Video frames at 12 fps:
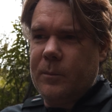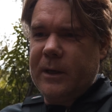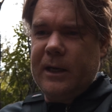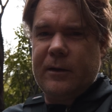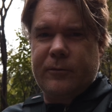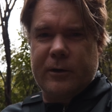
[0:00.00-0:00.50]

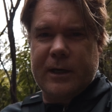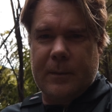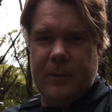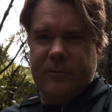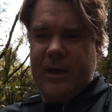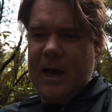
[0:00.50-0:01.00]
I've been here for a
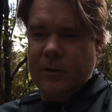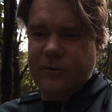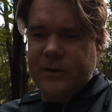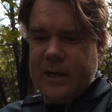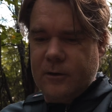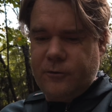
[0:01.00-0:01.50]
couple of
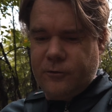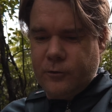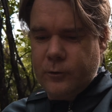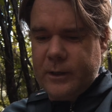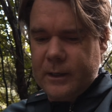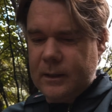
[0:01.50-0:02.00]
hours now
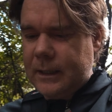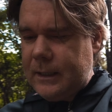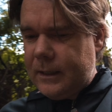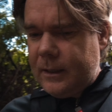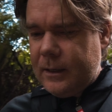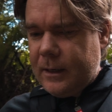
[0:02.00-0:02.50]
shooting,
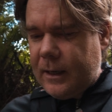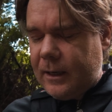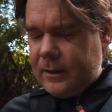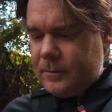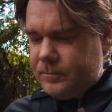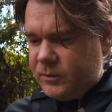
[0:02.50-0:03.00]

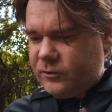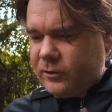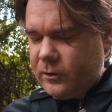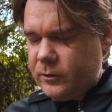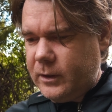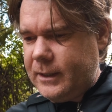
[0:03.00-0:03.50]
um,
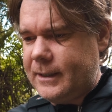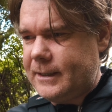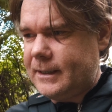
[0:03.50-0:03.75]
so